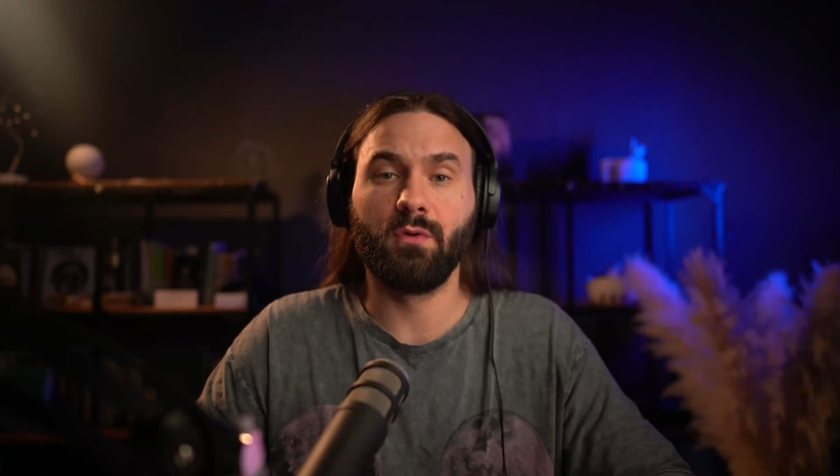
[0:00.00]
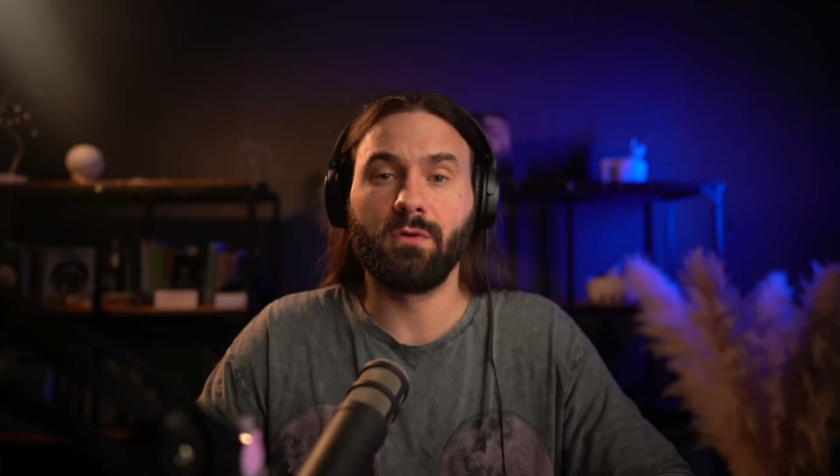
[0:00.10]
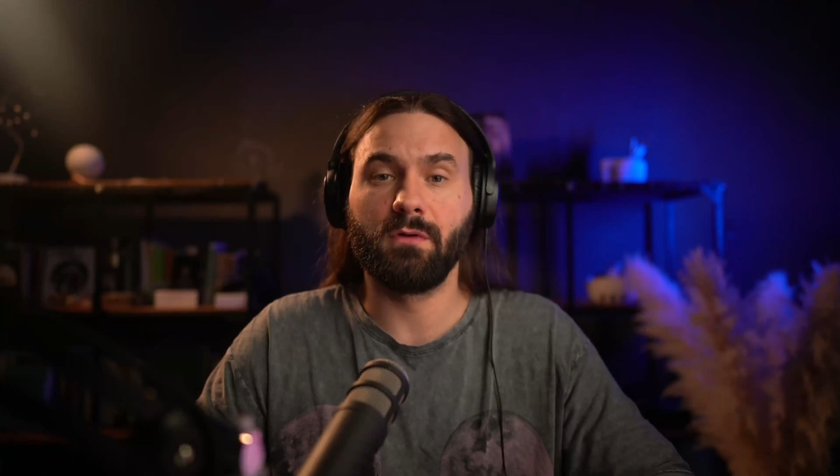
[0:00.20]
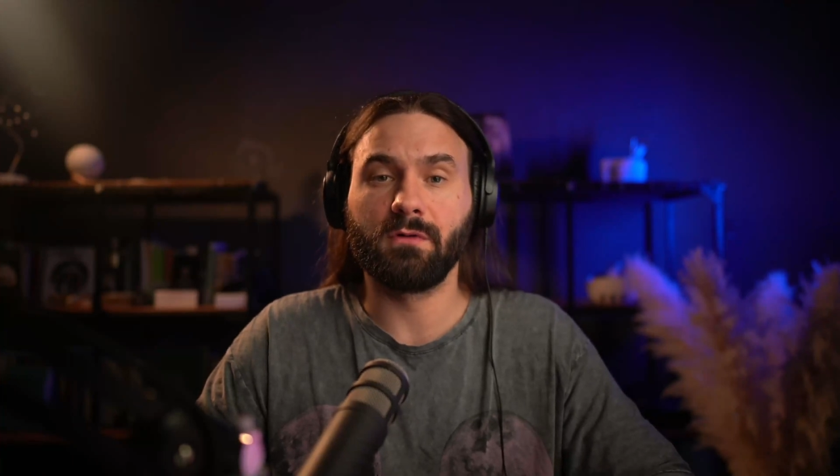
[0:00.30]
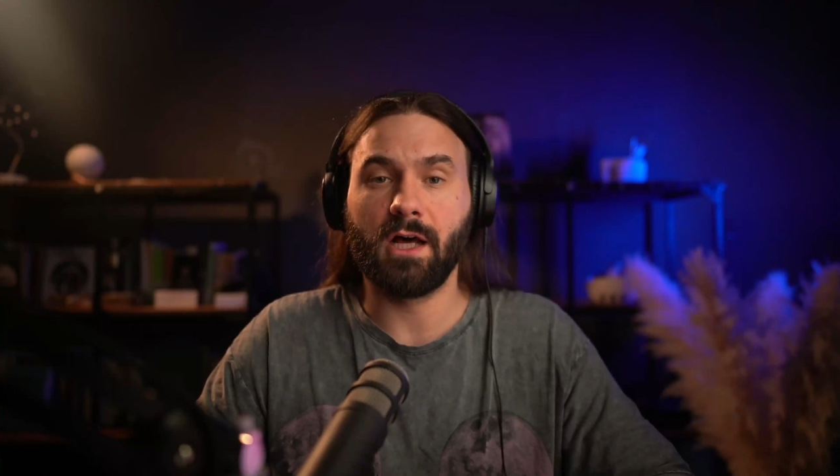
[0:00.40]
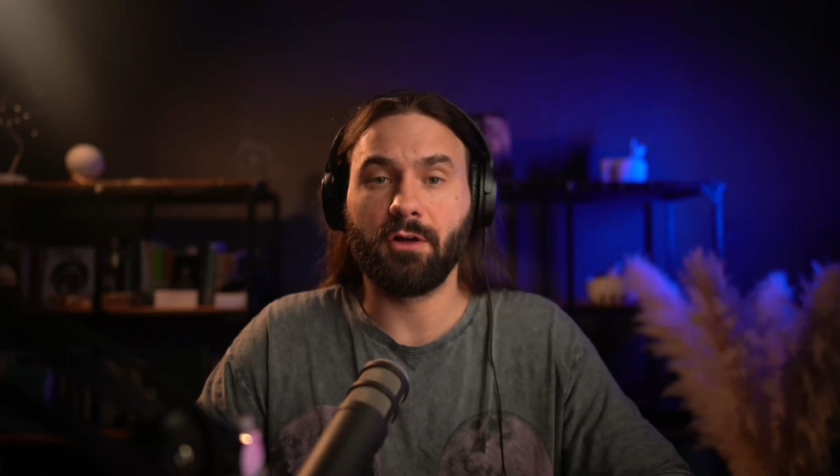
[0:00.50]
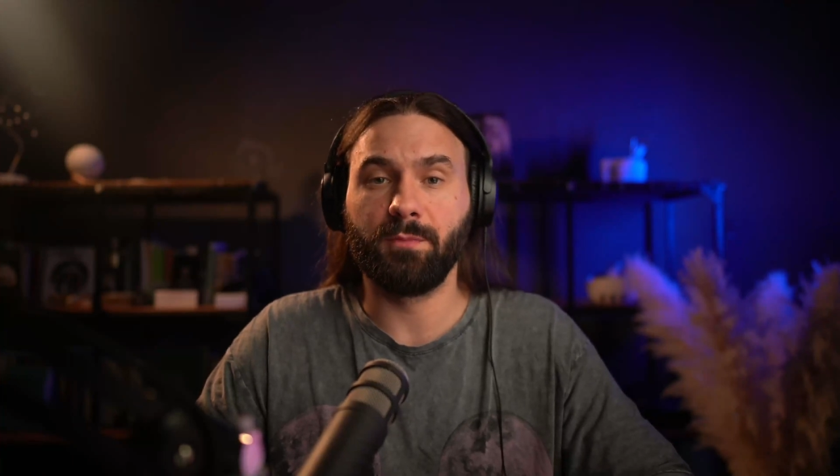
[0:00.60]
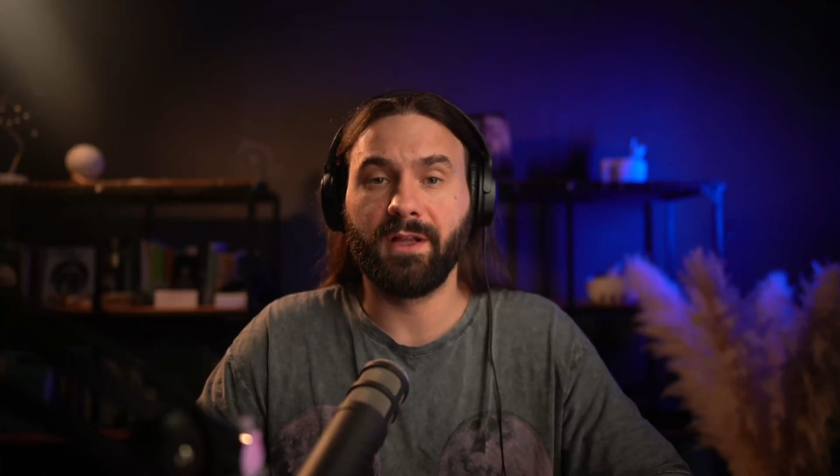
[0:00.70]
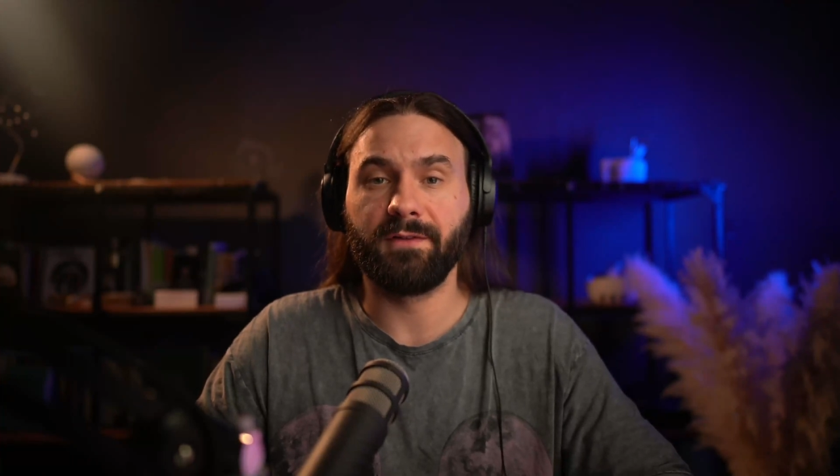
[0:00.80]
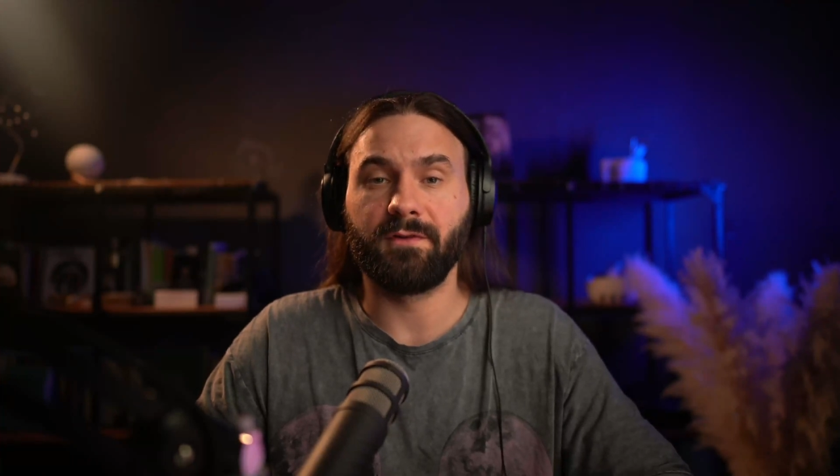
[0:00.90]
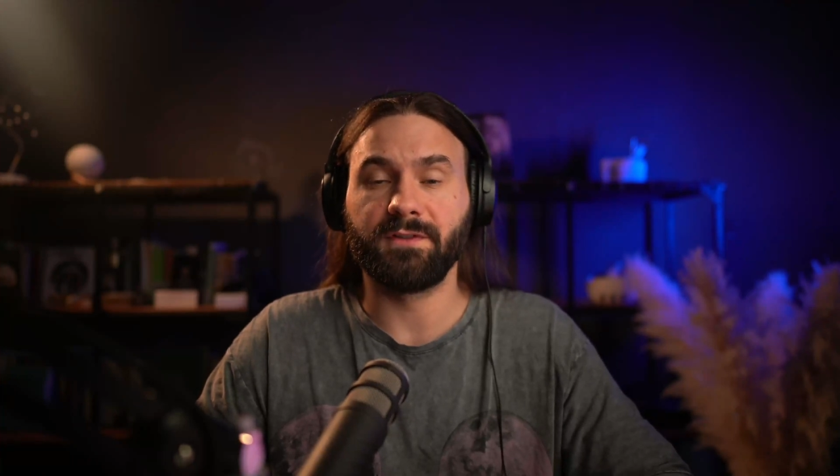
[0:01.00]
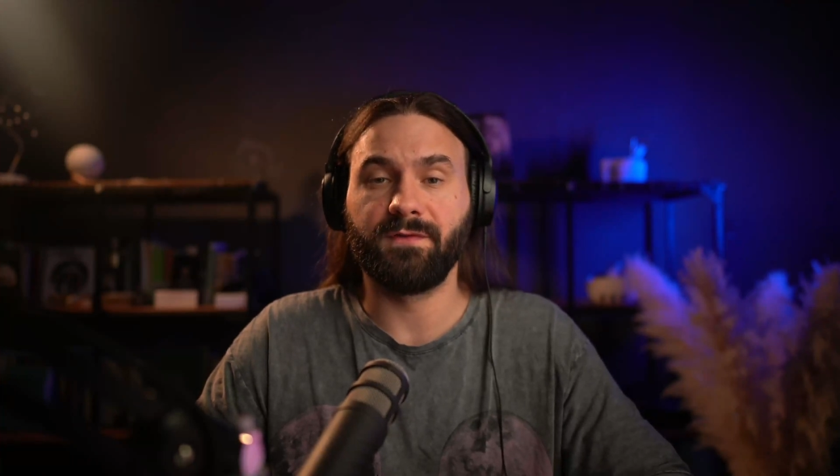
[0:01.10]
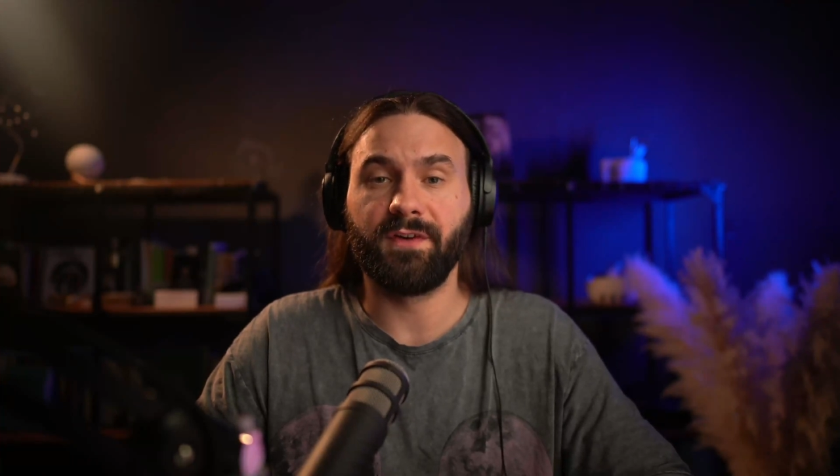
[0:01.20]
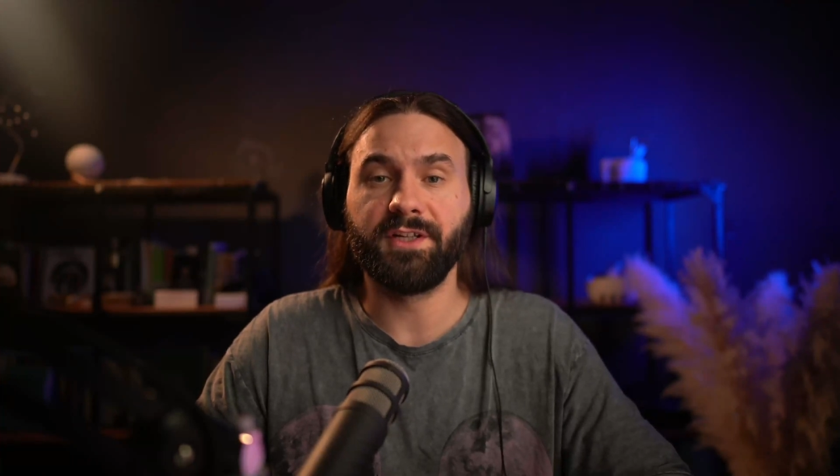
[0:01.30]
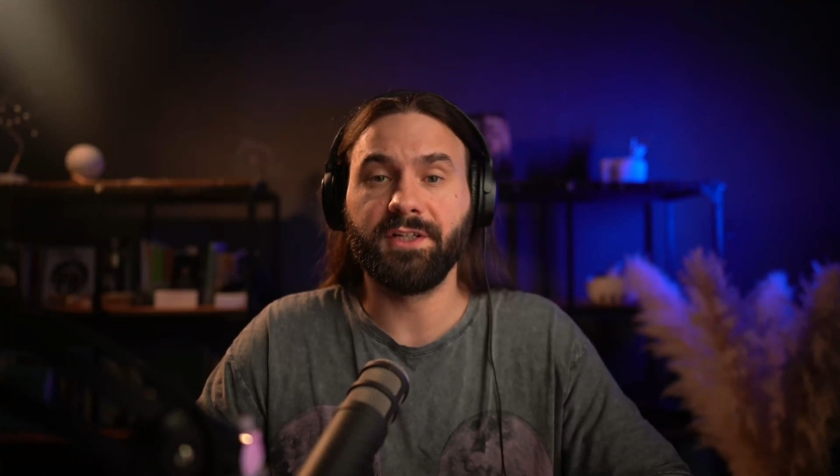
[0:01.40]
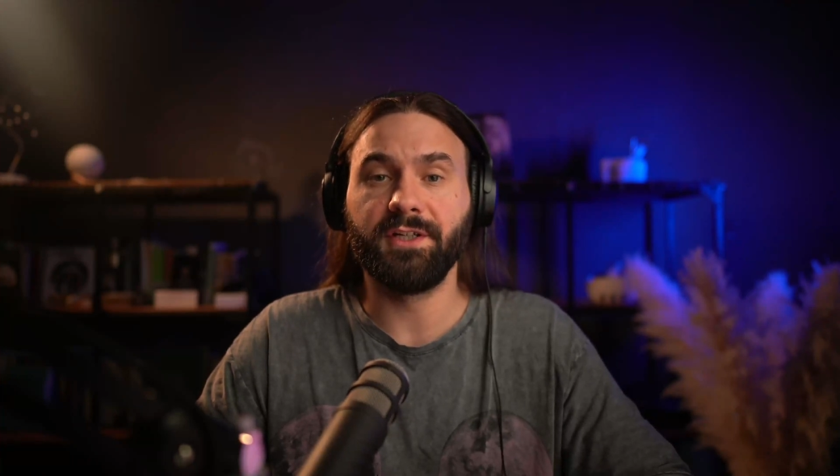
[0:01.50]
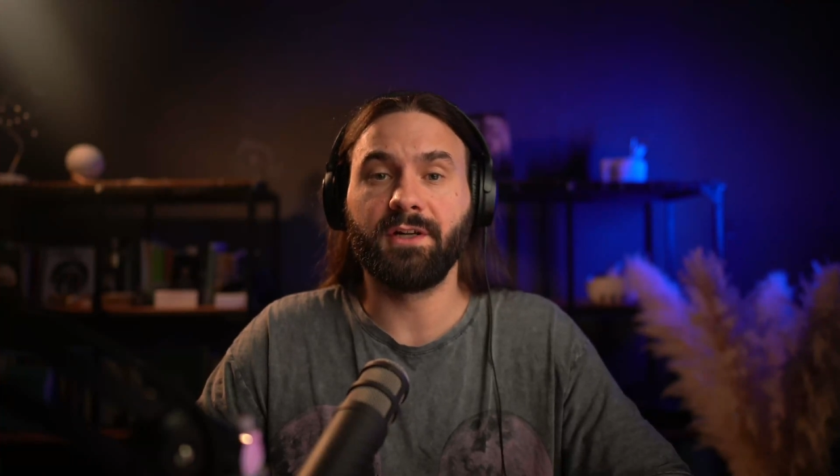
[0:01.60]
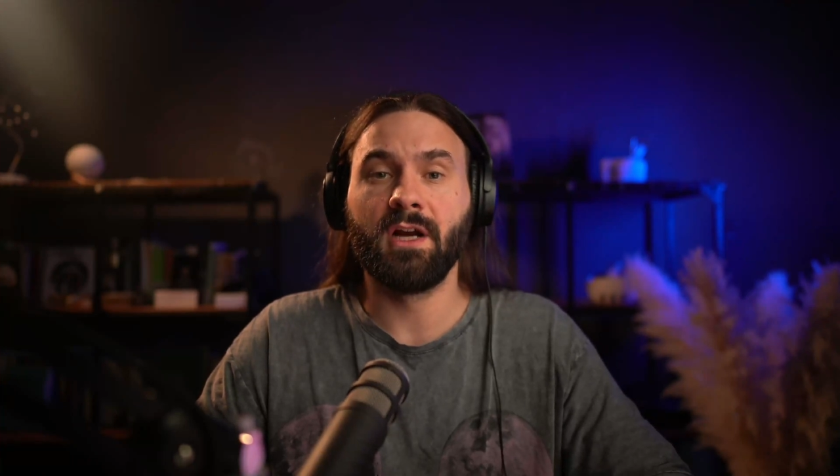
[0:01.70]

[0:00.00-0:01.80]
Google Cloud Platform's free tier,